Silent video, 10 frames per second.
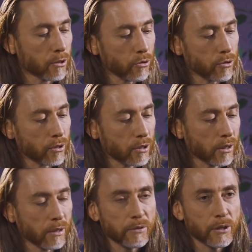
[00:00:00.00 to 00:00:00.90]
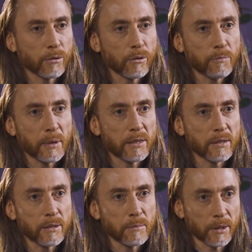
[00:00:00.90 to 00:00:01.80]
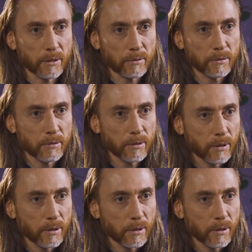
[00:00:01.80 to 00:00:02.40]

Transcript: my awareness is 5 centimeters high.